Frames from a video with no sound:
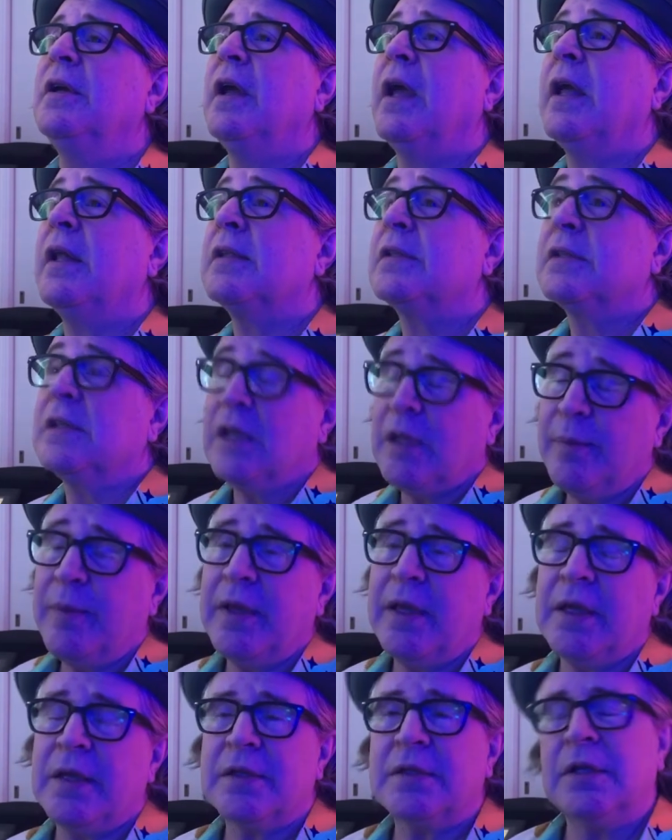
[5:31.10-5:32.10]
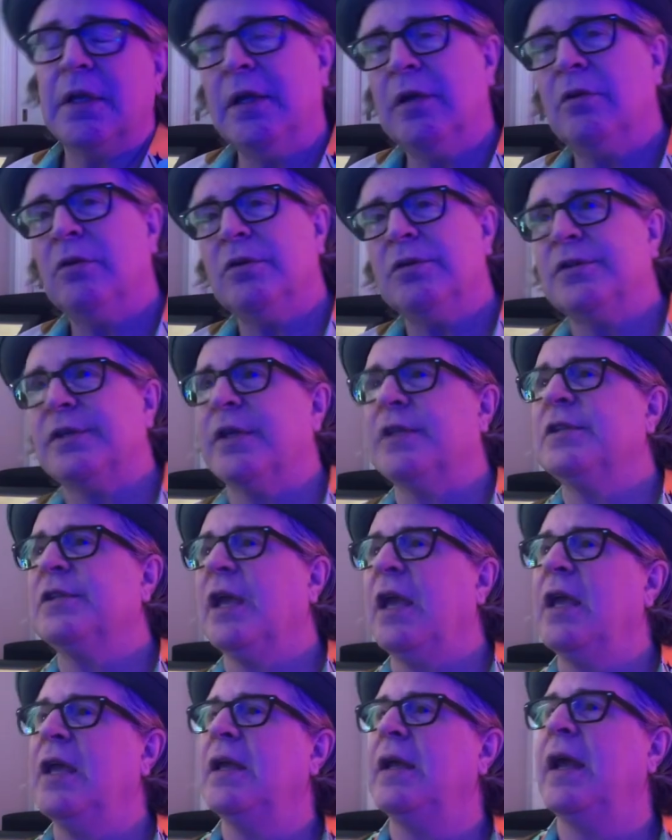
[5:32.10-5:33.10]
and sleeping in a single 6
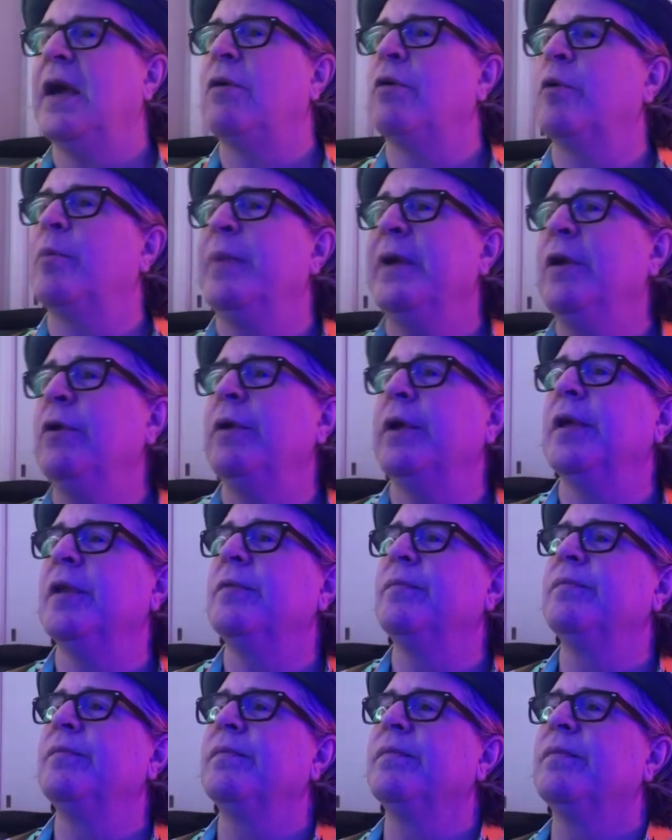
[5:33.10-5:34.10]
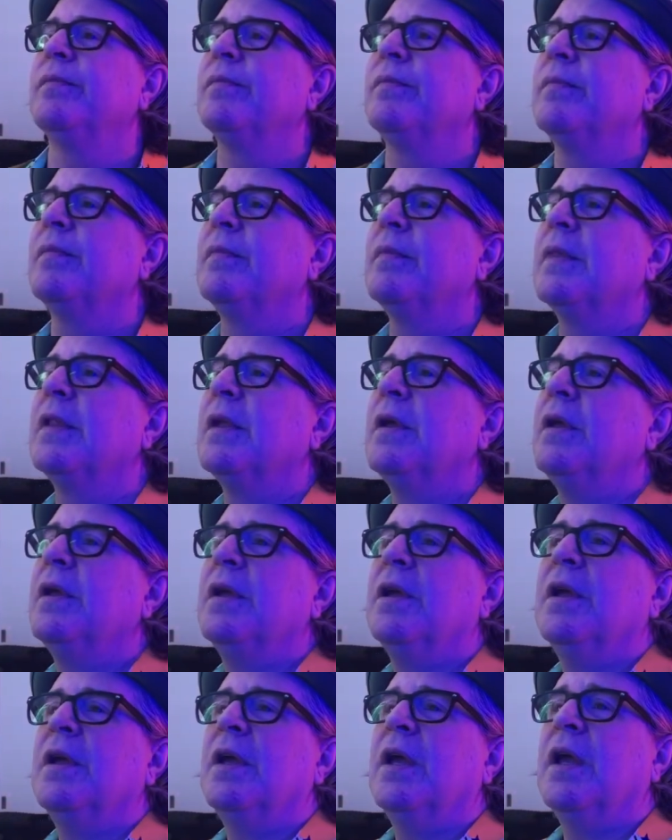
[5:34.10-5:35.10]
to 8 hour period.
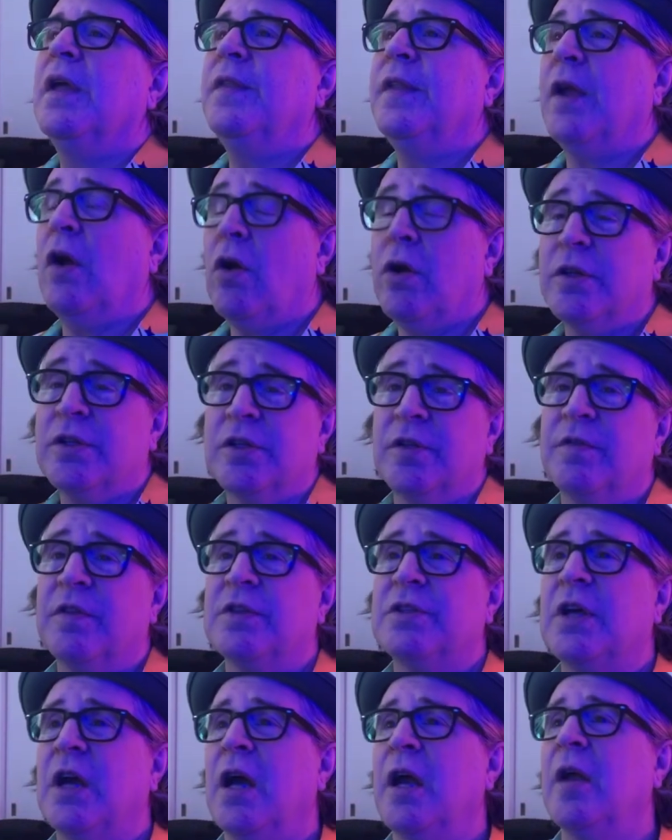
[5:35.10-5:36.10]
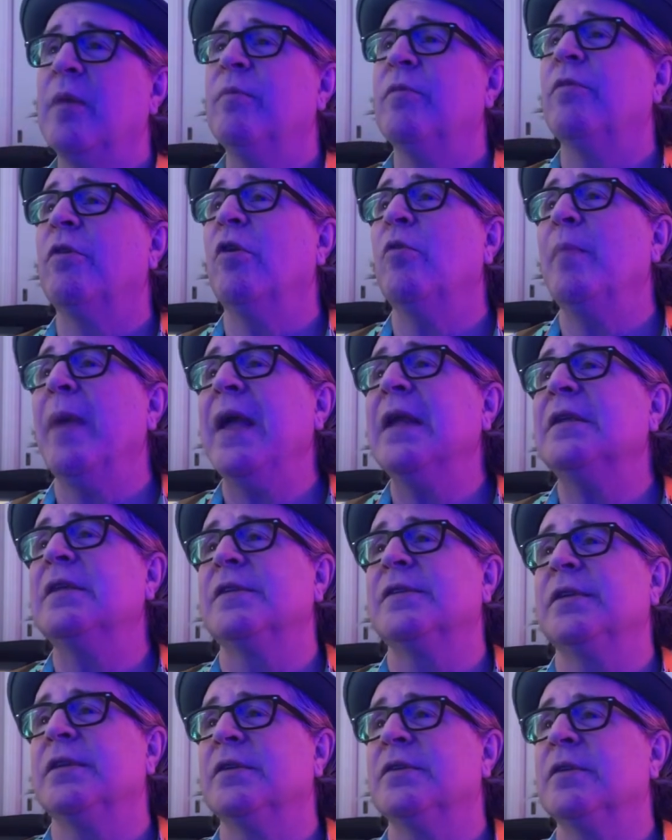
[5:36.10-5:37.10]
In the arts of the time,
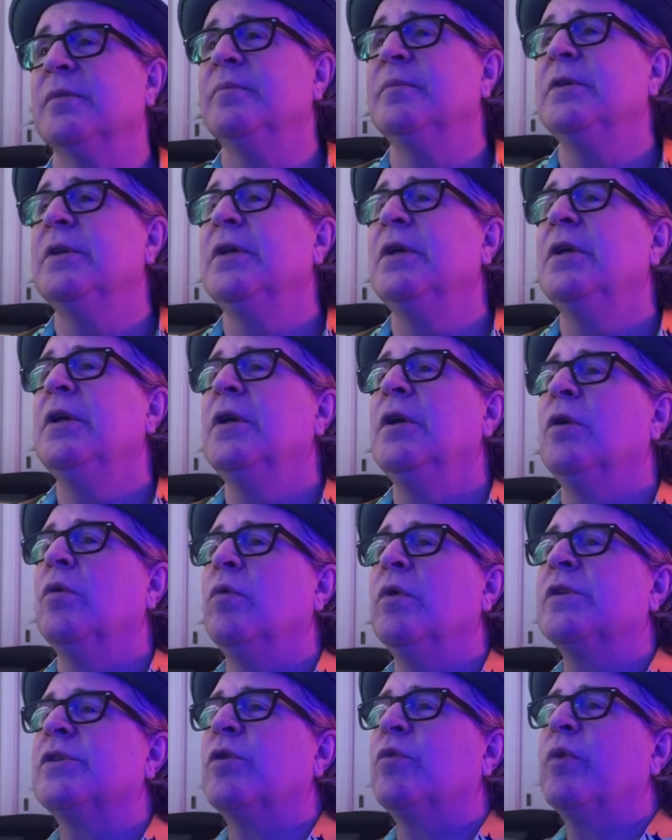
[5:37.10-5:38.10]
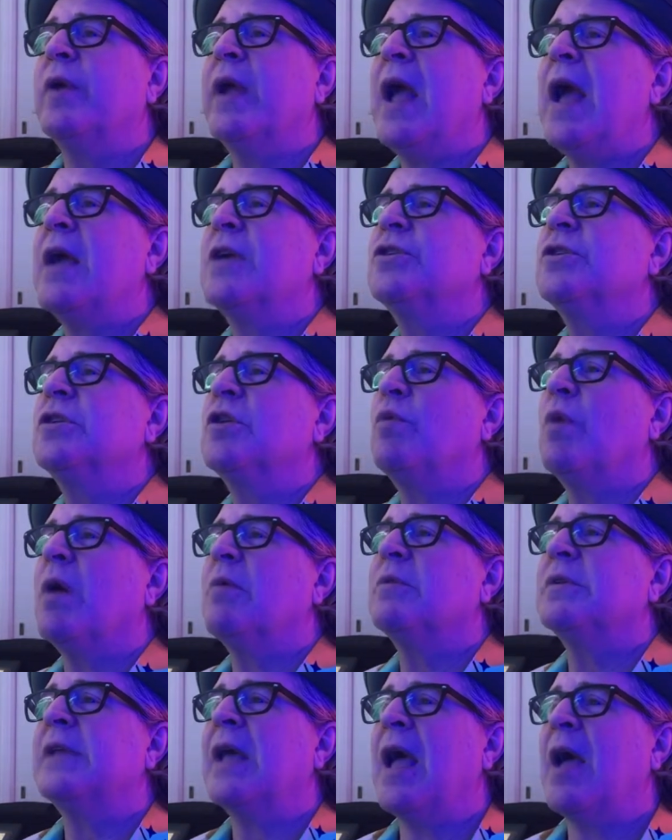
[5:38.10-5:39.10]
Romanticism was a reaction to
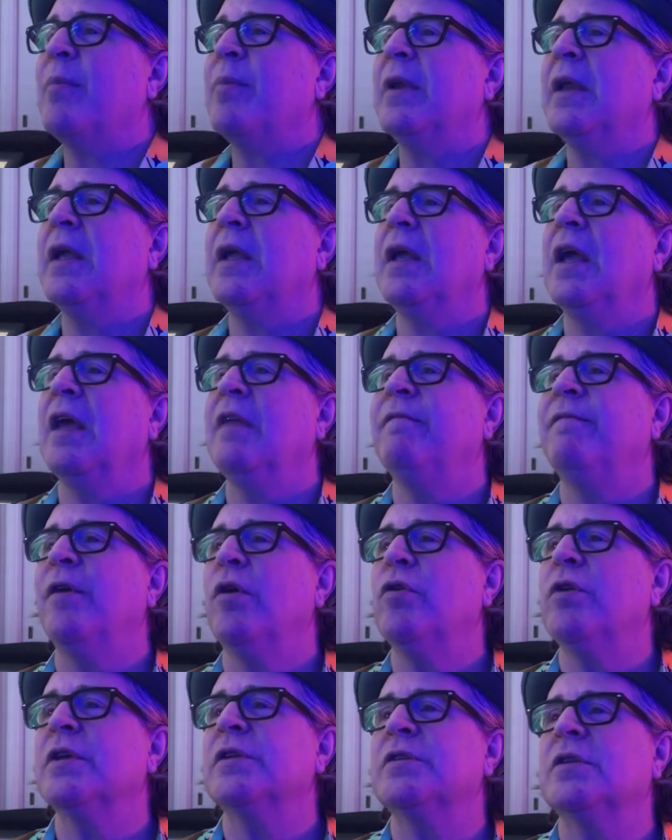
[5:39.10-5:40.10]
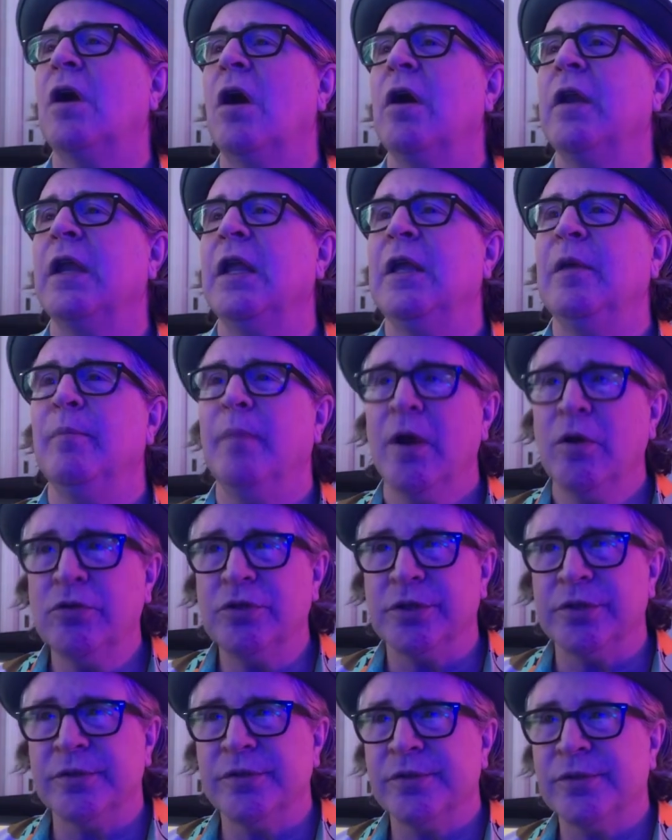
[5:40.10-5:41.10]
what was happening and focused on
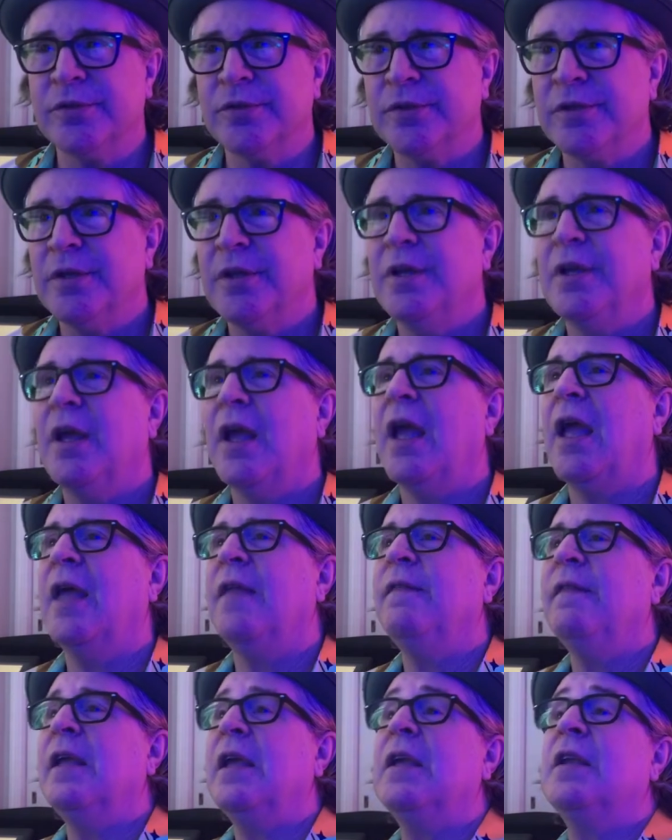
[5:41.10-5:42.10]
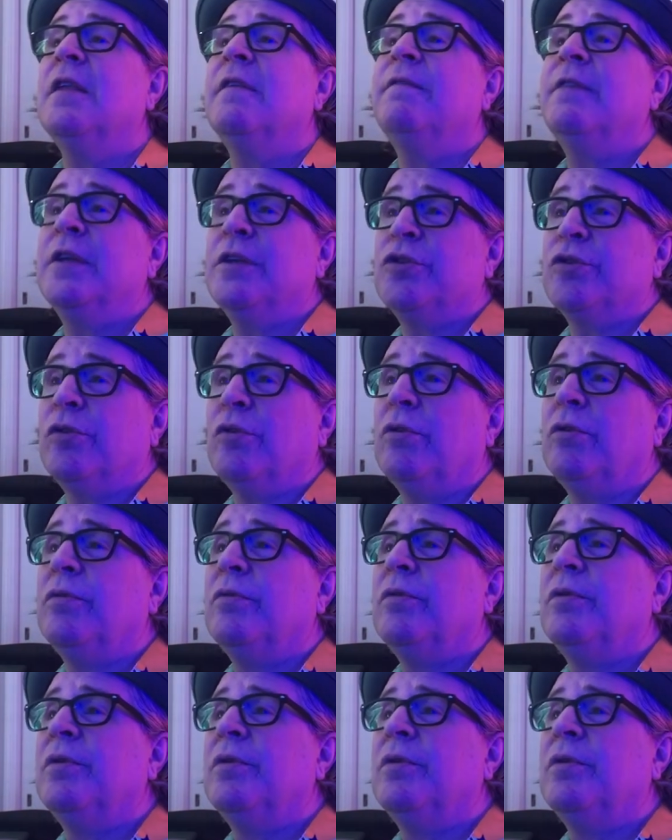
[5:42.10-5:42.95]
emotions and the individual.